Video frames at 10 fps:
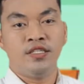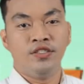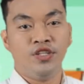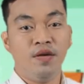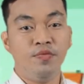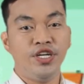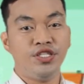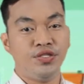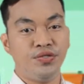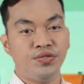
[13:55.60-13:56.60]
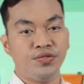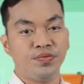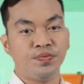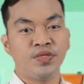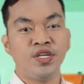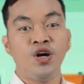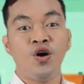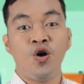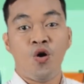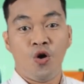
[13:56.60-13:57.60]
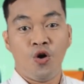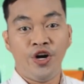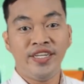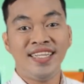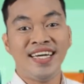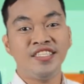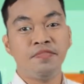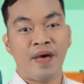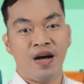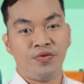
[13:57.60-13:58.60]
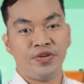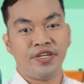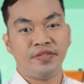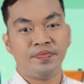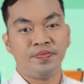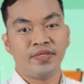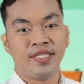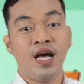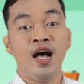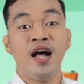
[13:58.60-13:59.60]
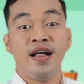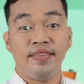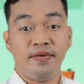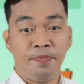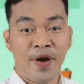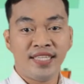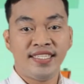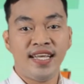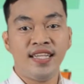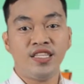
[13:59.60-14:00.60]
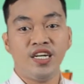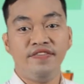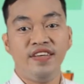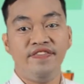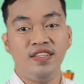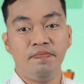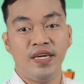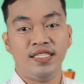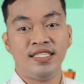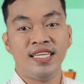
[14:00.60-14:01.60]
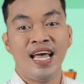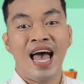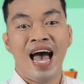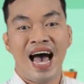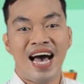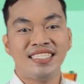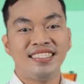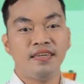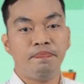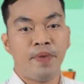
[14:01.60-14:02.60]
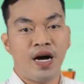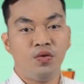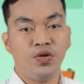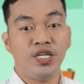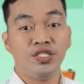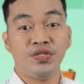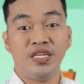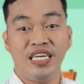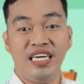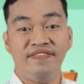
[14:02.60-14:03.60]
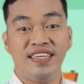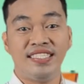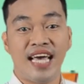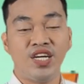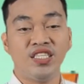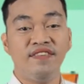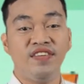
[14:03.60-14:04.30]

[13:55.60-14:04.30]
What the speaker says: Number 2. Ordinance power. The President of the Philippines has the power to give executive